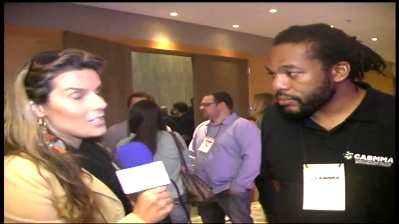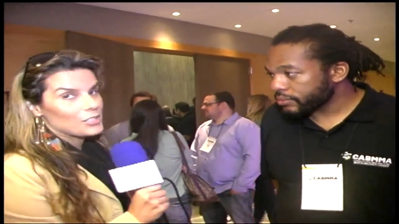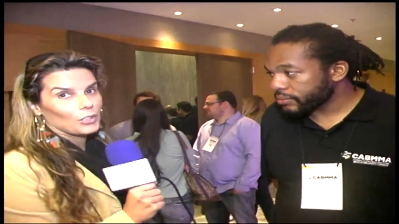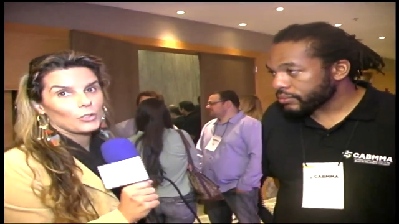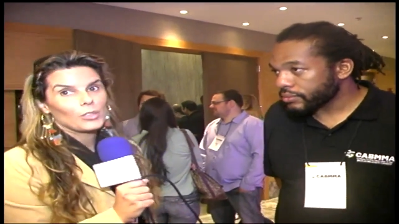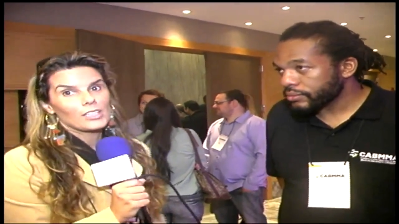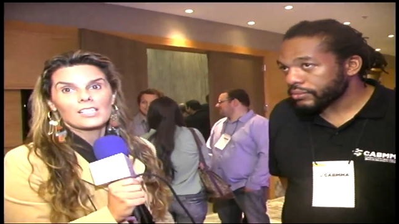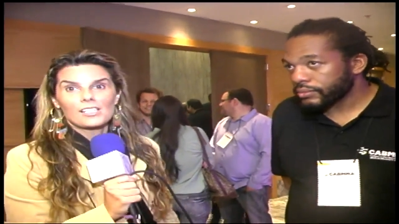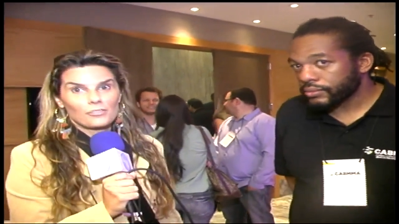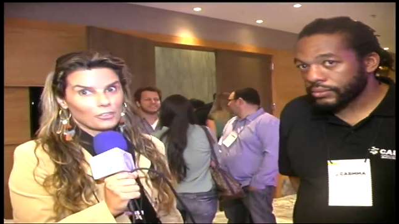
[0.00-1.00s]
Speaker 1: So he
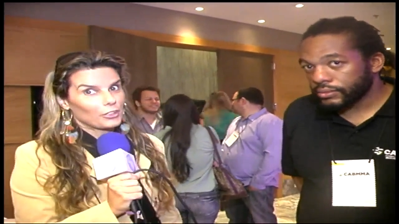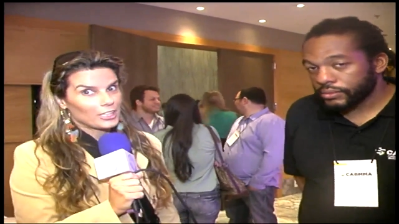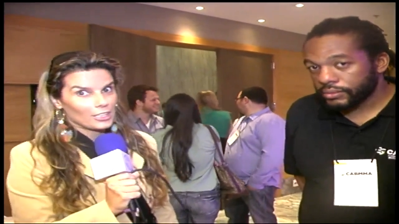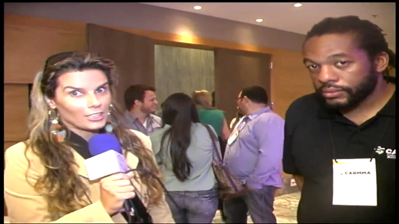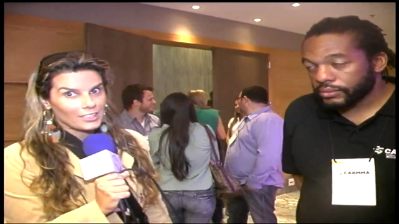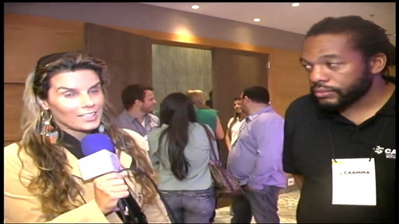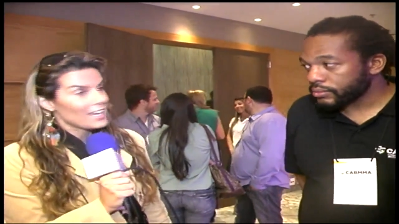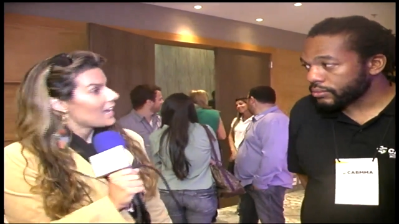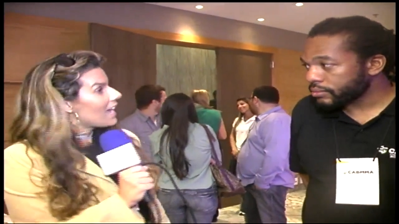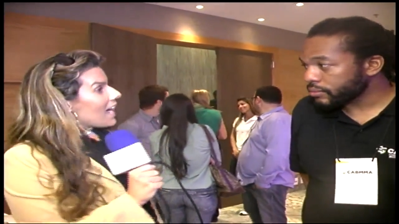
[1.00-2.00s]
is very good.
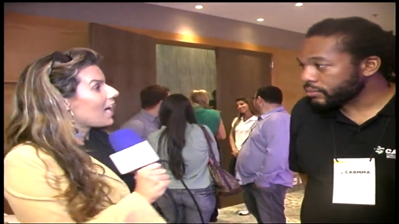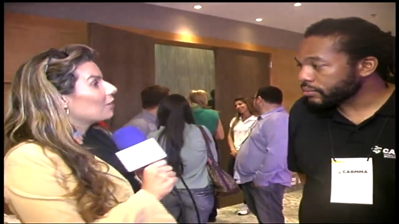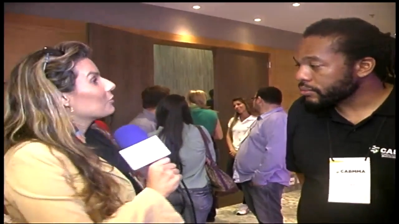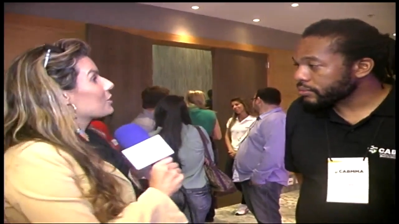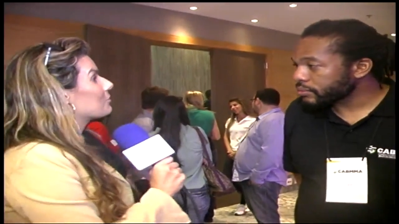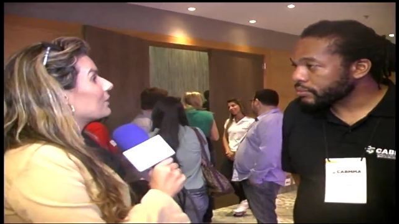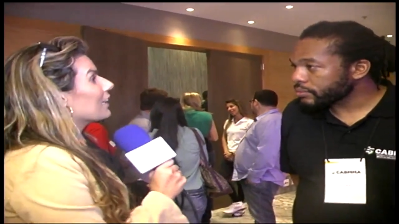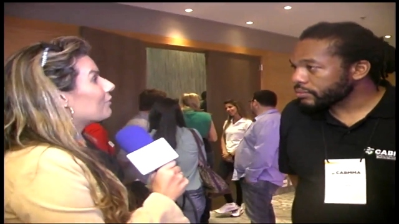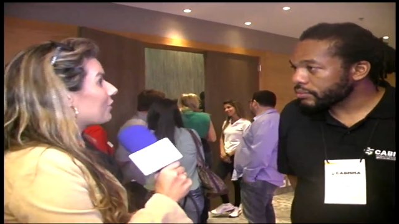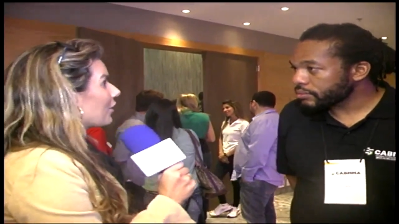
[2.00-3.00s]
How is
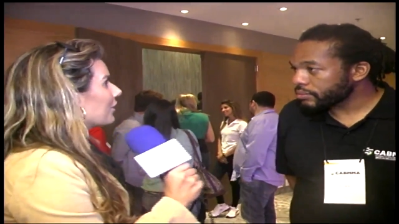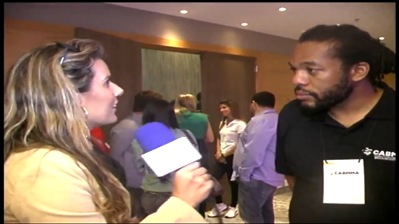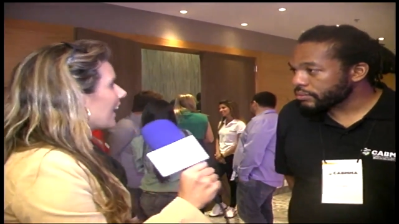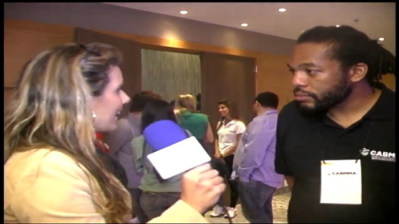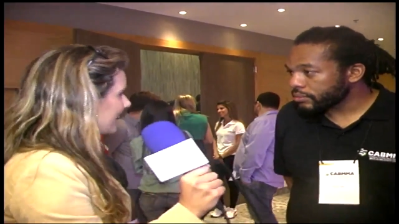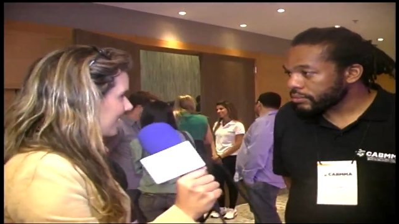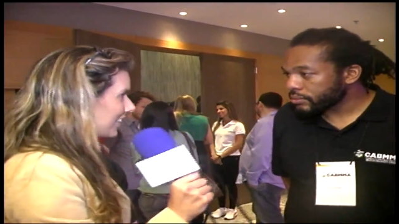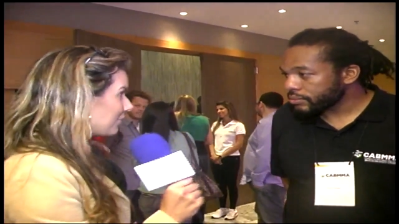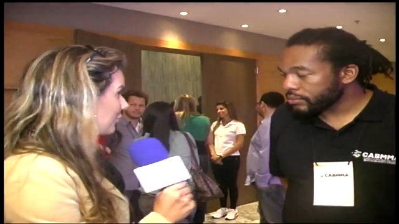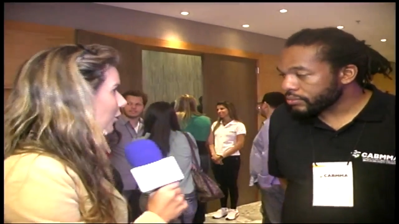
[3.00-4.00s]
Via very nice
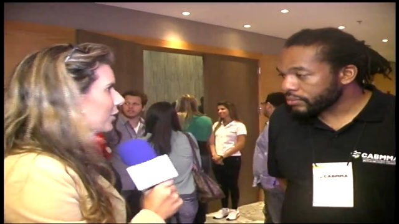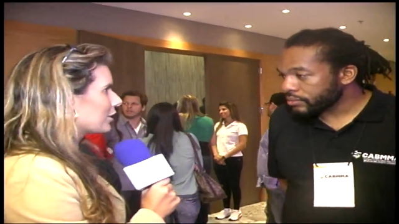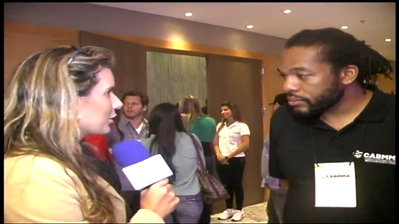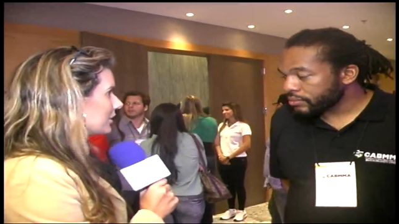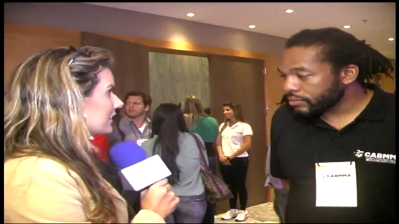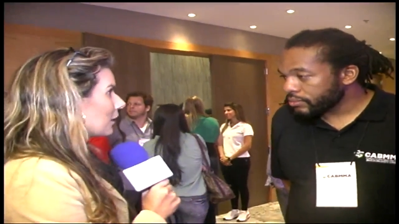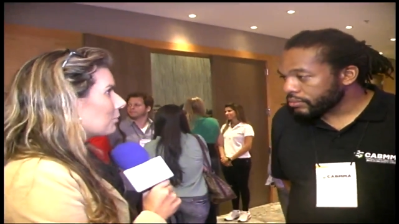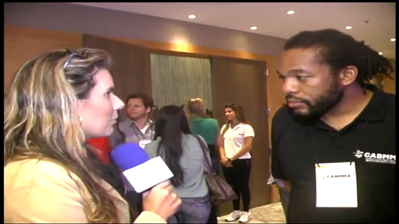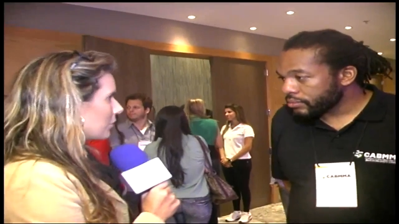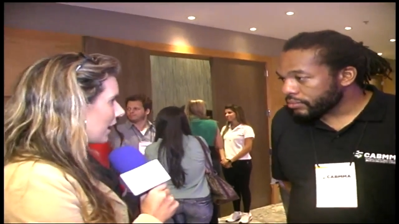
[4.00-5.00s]
and very good in
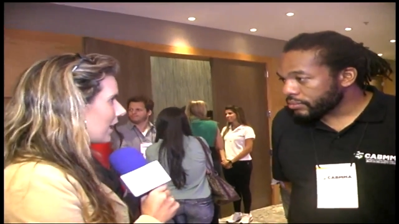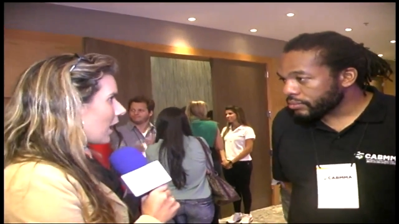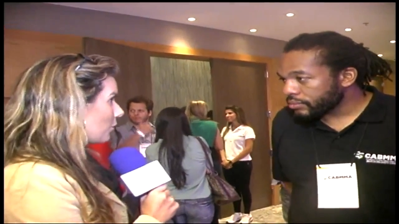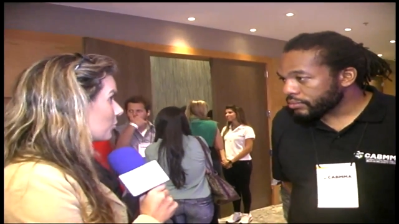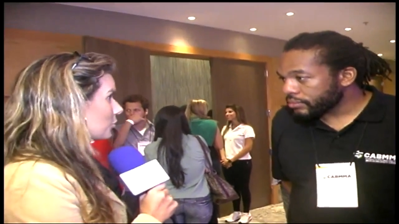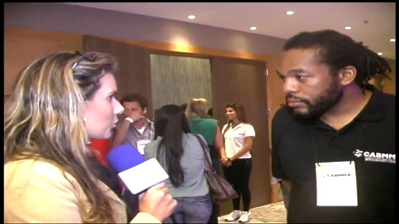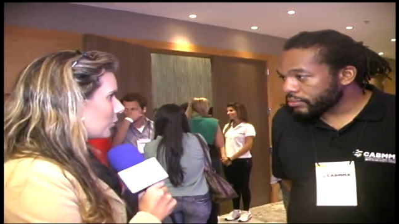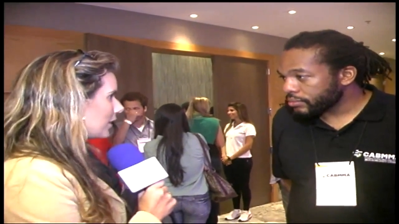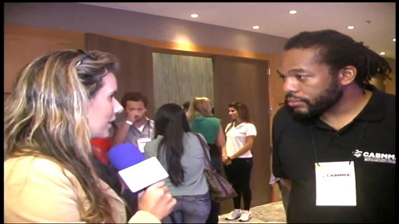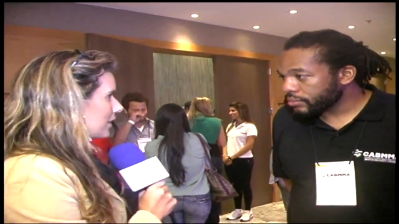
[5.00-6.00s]
MMA? How you
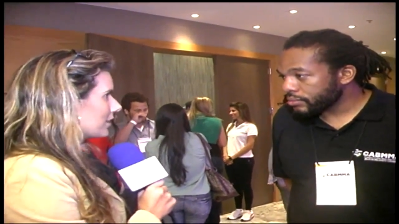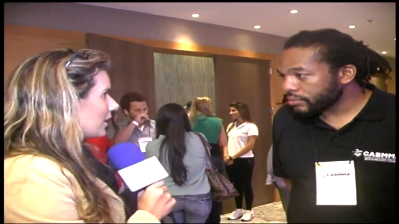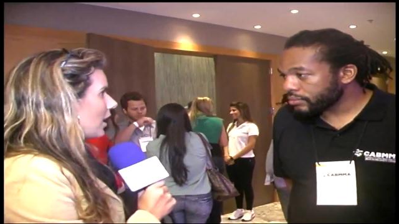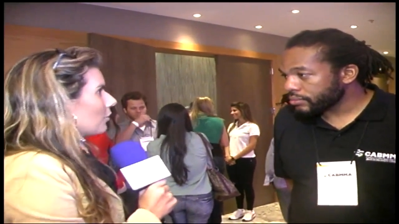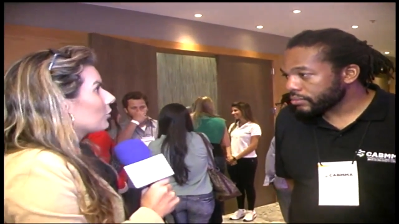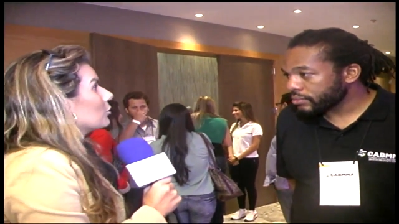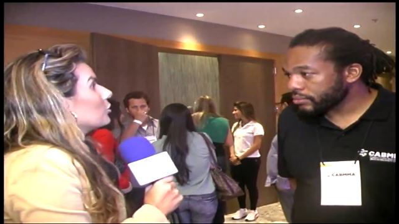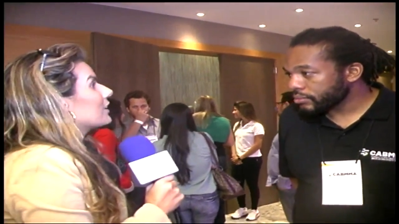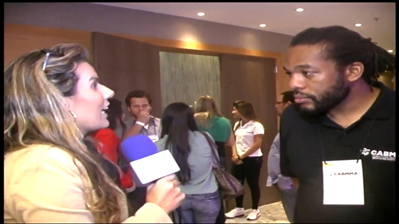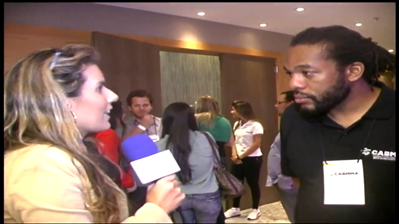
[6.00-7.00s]
doing here? How
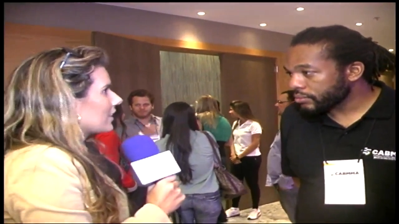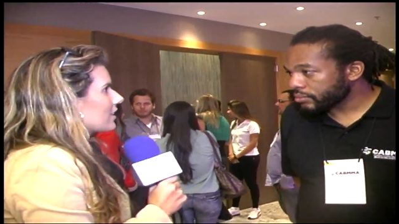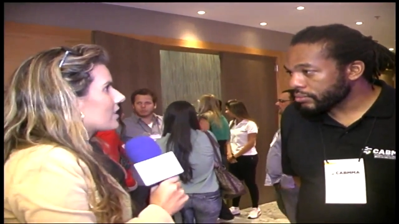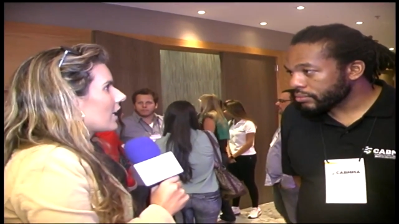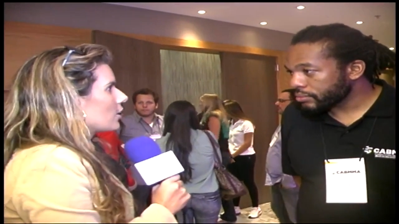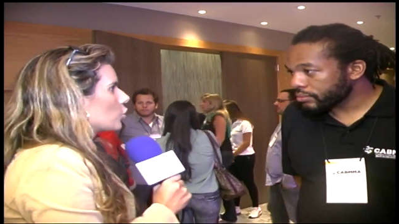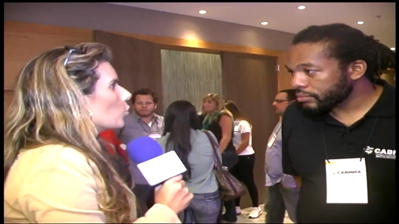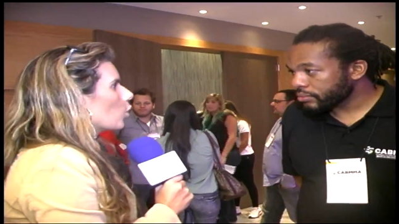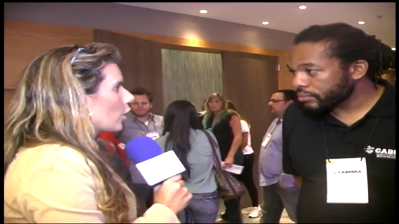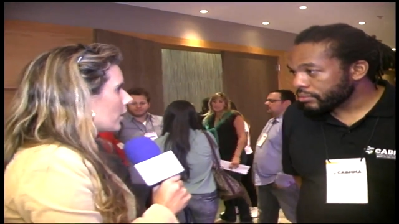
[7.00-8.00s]
you get the stage
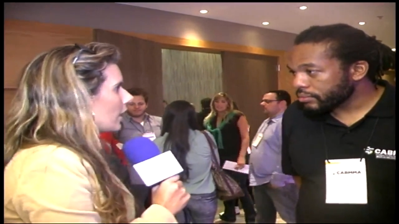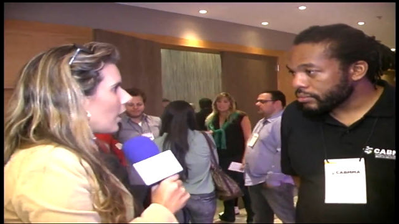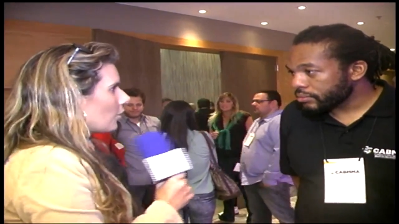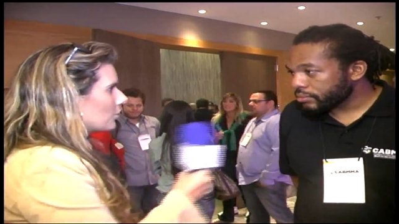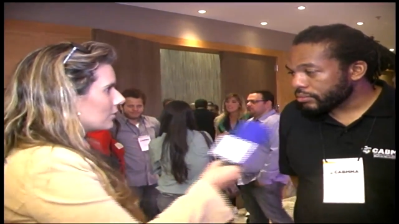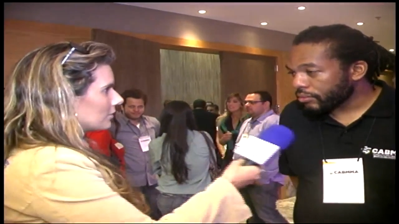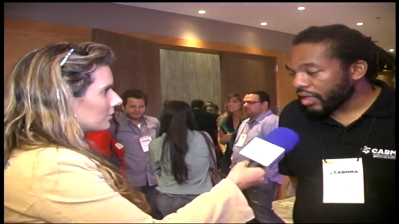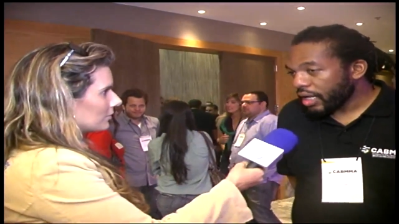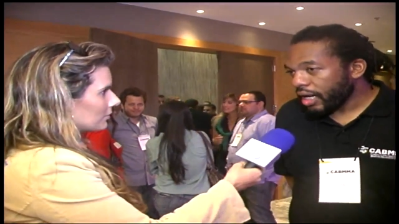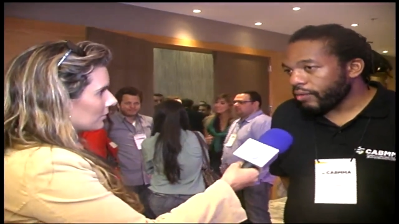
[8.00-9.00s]
you are now?
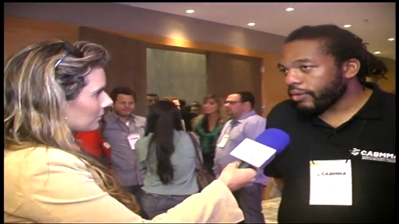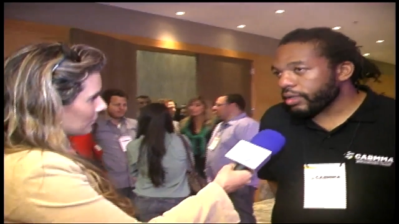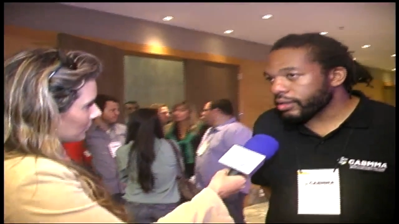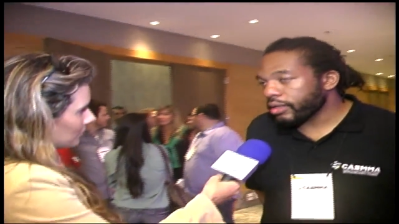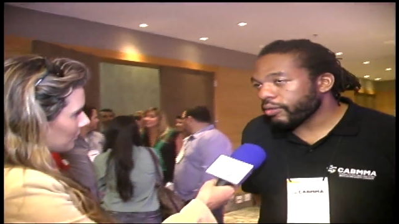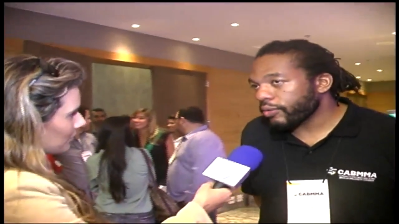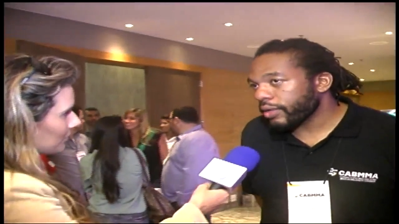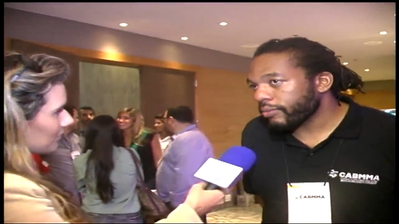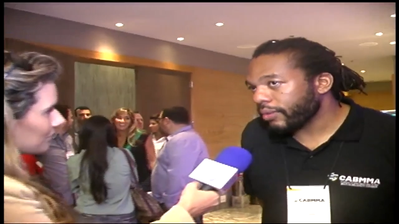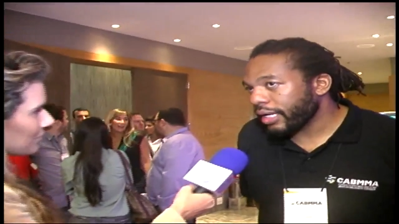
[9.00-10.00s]
Speaker 2: Uh, well, you know what? My,